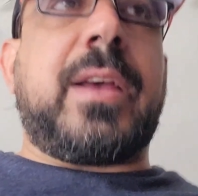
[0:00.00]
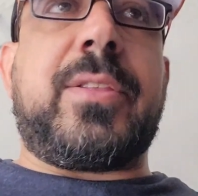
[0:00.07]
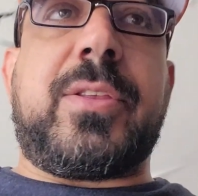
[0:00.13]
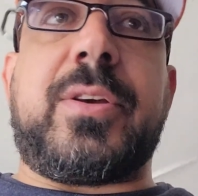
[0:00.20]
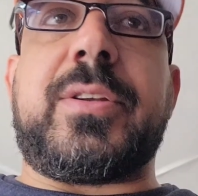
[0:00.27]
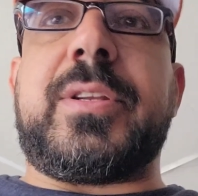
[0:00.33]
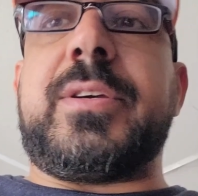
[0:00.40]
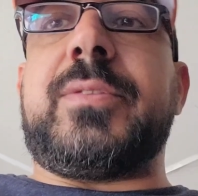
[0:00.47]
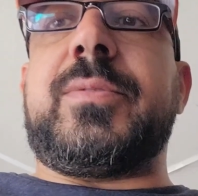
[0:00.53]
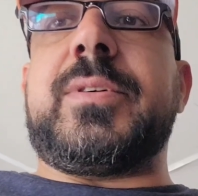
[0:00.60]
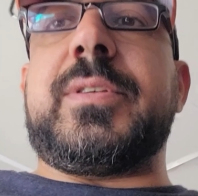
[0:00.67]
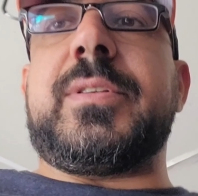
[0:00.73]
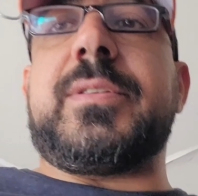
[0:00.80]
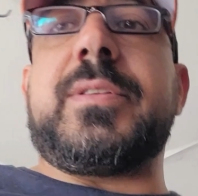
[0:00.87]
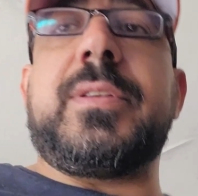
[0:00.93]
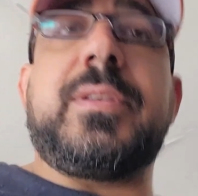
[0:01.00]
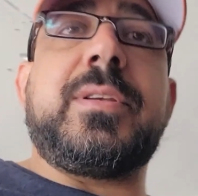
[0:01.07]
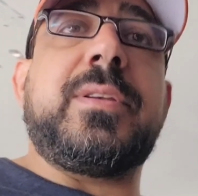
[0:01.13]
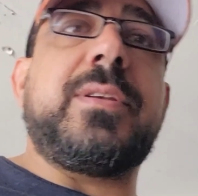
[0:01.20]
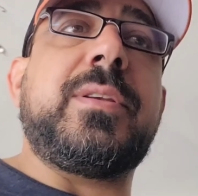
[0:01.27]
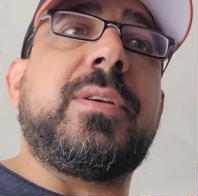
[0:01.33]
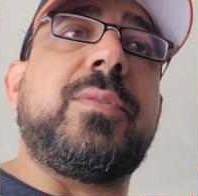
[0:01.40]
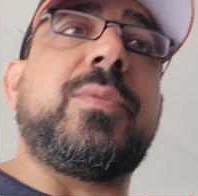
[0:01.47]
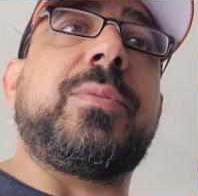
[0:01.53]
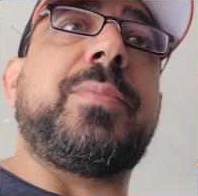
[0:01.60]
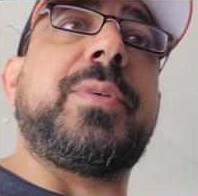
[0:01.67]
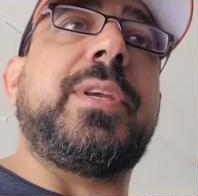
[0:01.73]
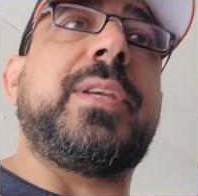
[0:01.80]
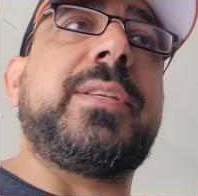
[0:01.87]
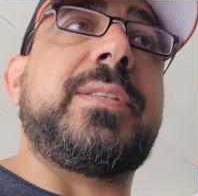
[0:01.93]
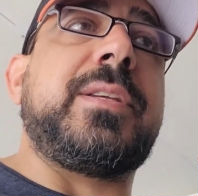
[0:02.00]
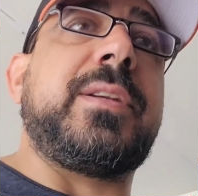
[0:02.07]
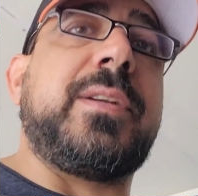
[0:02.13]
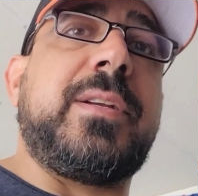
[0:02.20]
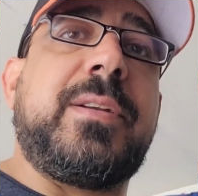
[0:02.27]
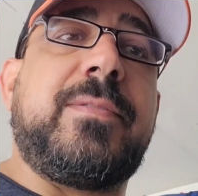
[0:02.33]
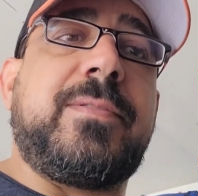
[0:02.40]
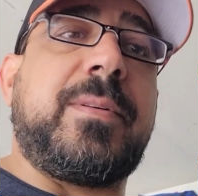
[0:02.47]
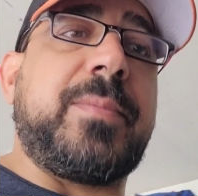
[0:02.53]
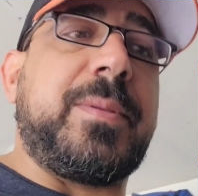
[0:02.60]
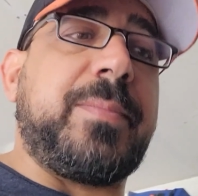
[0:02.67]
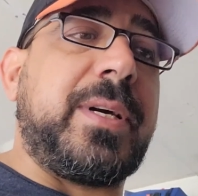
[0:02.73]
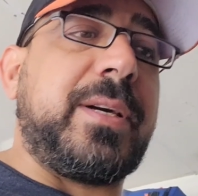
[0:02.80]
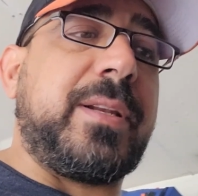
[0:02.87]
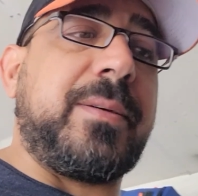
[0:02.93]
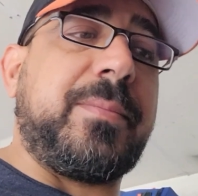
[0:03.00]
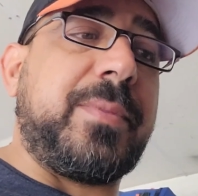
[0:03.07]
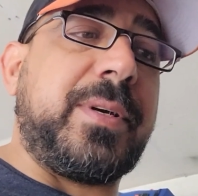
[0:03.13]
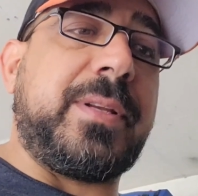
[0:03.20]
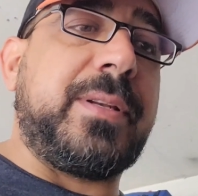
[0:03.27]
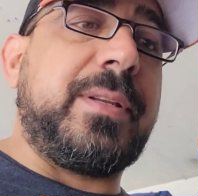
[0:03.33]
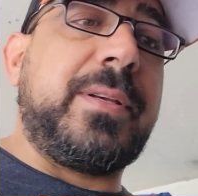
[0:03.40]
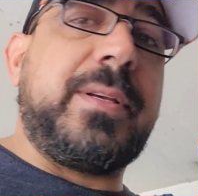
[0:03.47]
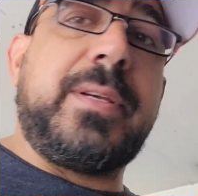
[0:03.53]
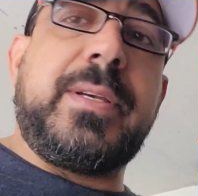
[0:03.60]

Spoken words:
I thought it would be easier from the bottom, but